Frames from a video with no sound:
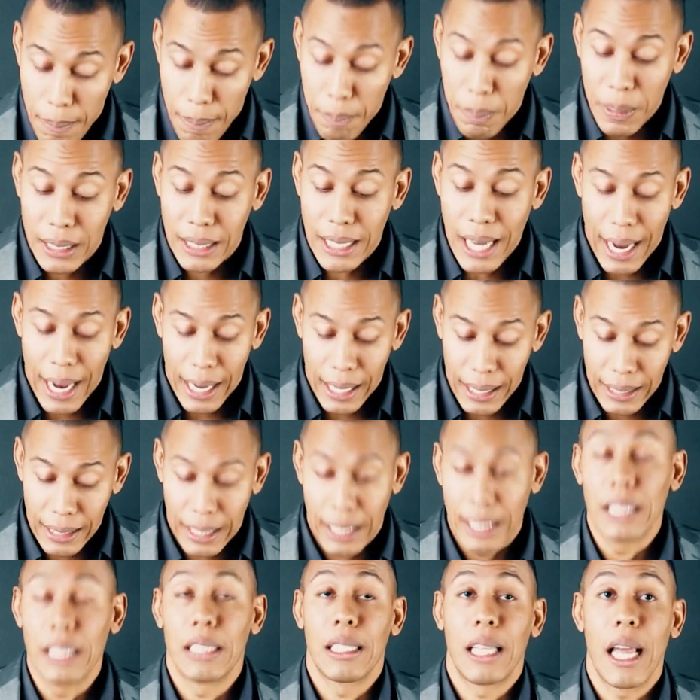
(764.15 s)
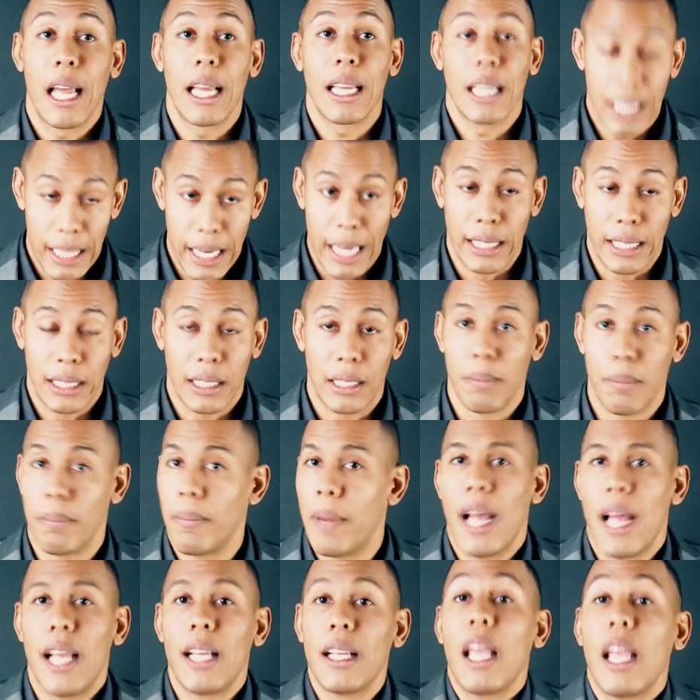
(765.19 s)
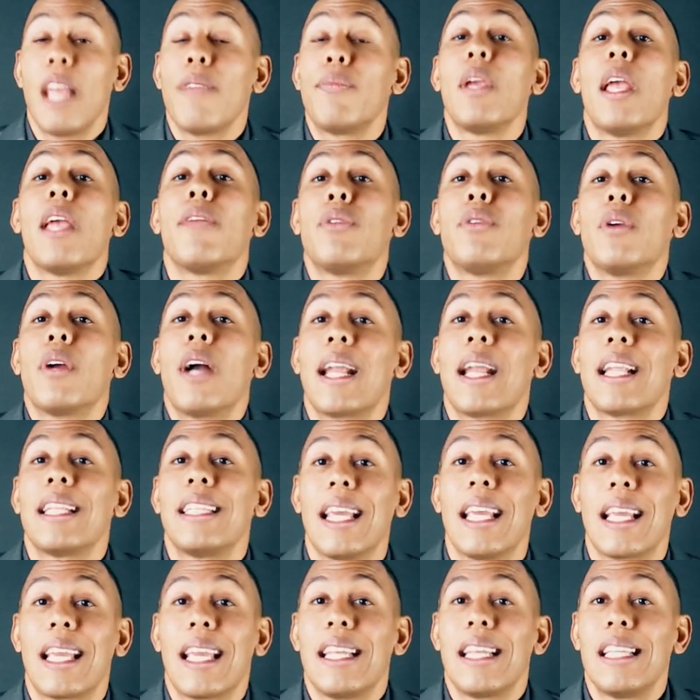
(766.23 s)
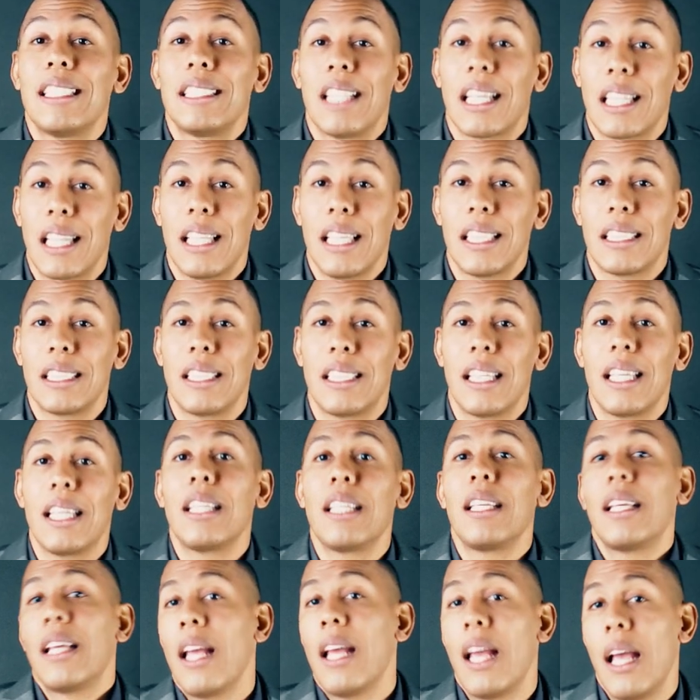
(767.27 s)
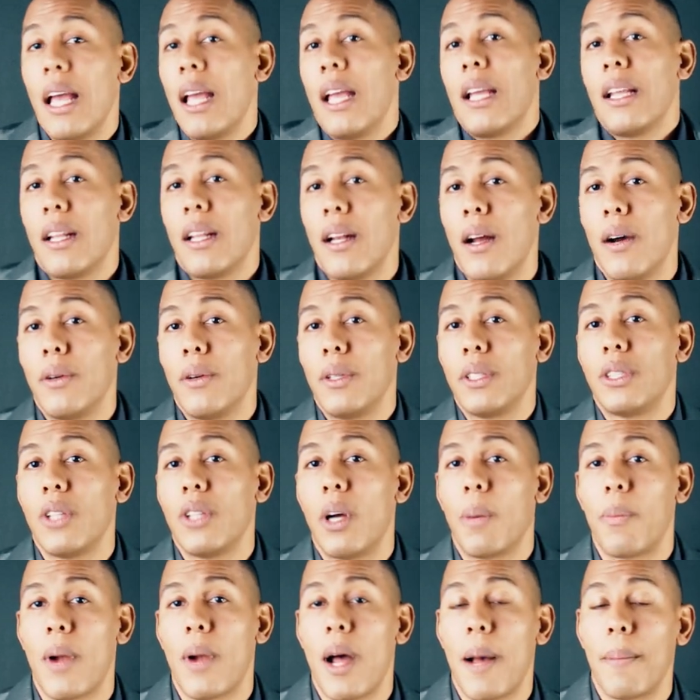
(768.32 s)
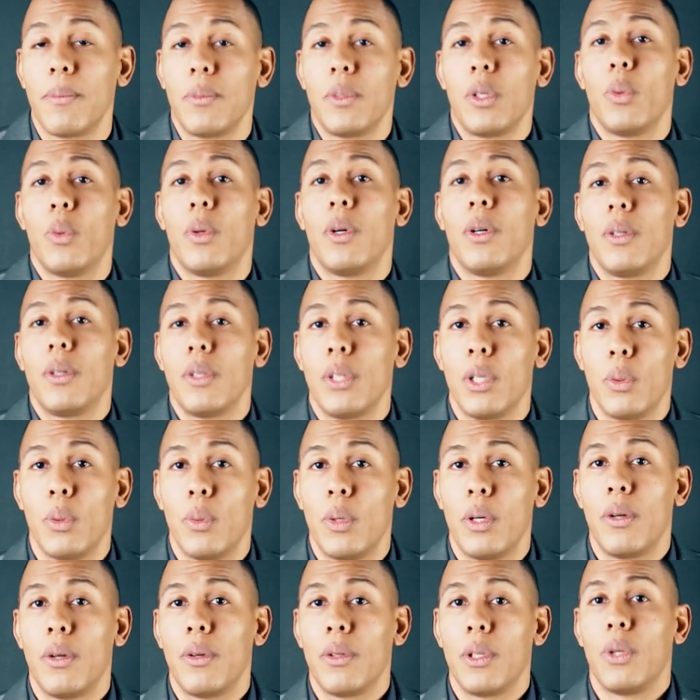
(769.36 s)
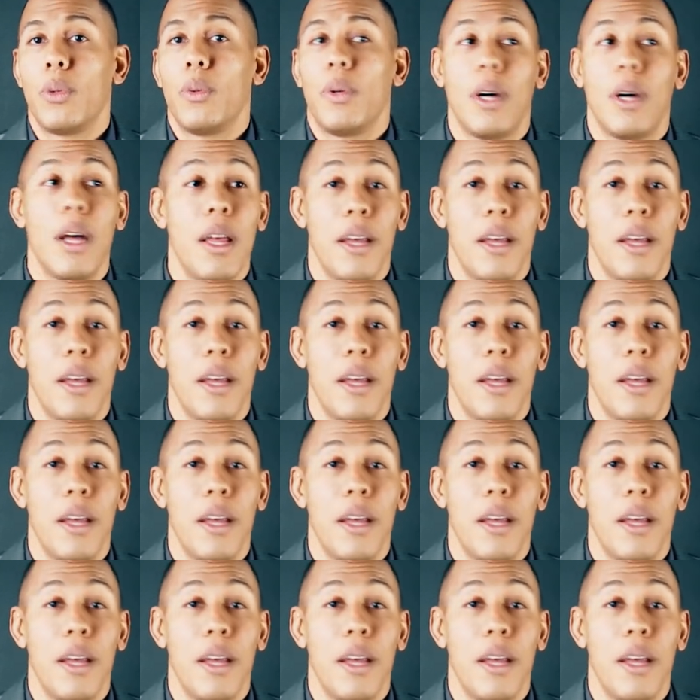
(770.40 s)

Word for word: be silent and he's like yes if, if you got a dick and he's not listening you know, it's no problem. You will, you will, you will,